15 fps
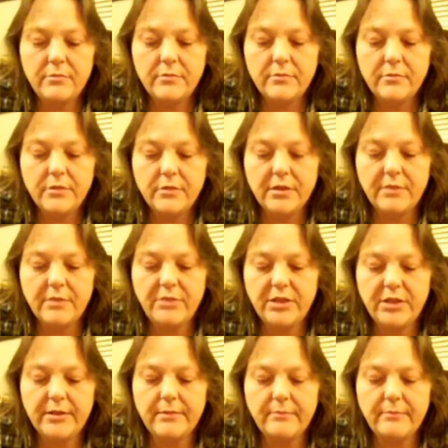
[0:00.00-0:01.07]
um, I'm just,
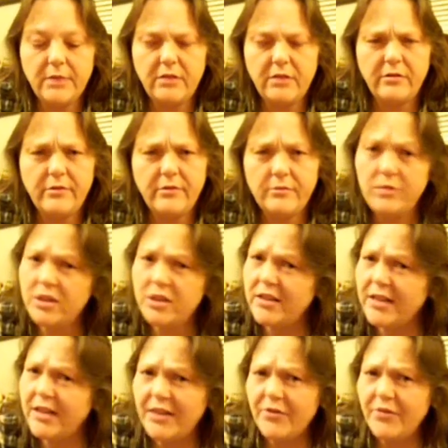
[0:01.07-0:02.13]
I don't know, just not
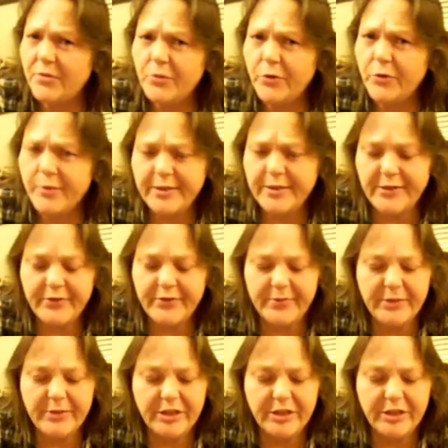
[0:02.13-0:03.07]
comfortable with my self-image.